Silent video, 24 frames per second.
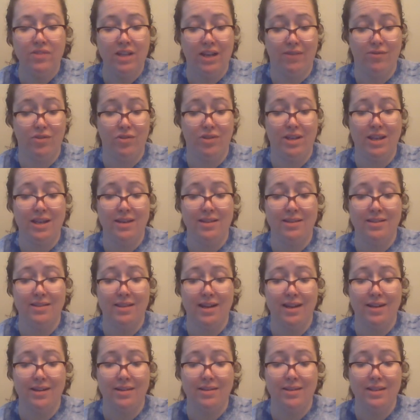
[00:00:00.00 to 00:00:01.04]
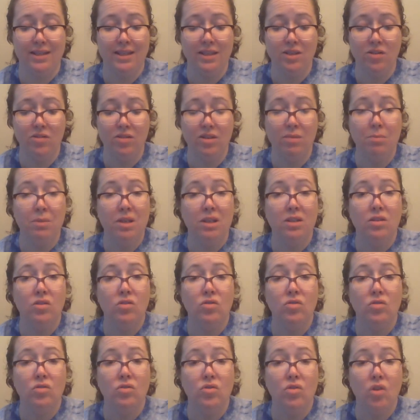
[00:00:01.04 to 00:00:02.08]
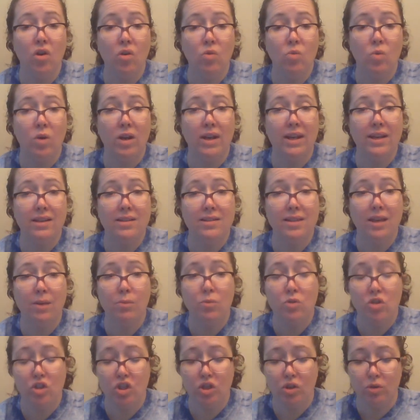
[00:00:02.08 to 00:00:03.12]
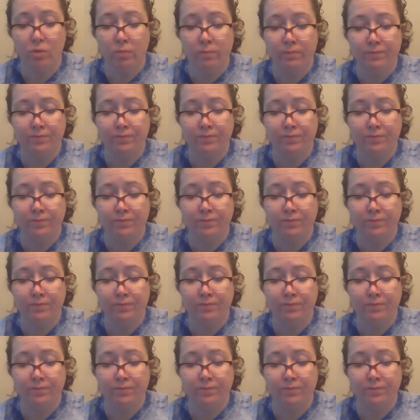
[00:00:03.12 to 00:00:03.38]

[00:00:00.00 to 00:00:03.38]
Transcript: after he decided to kill them. No one except you.